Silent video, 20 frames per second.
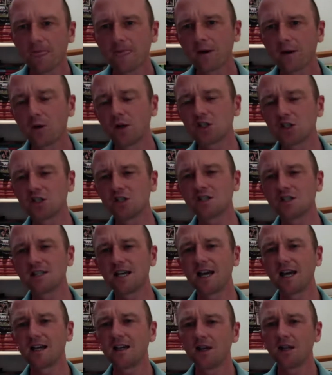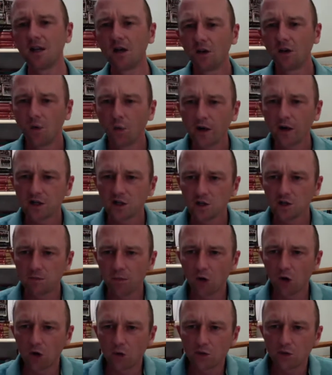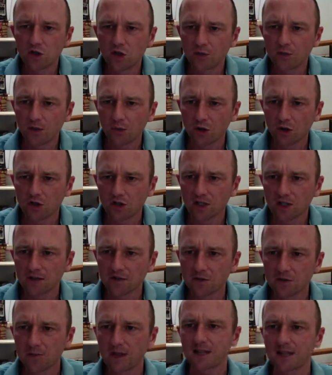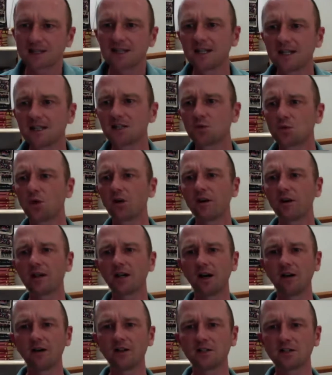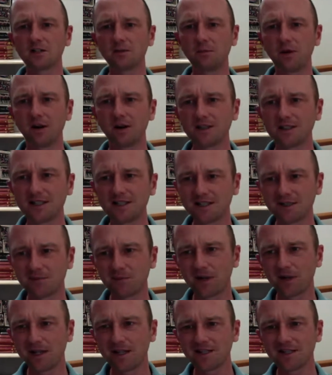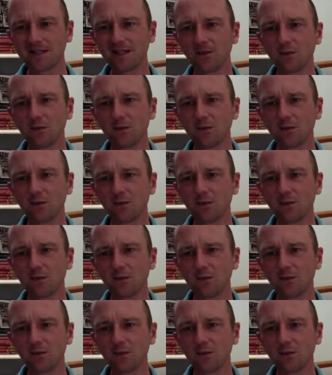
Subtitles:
Question 10, which sport would you be watching if spectators were encouraged to participate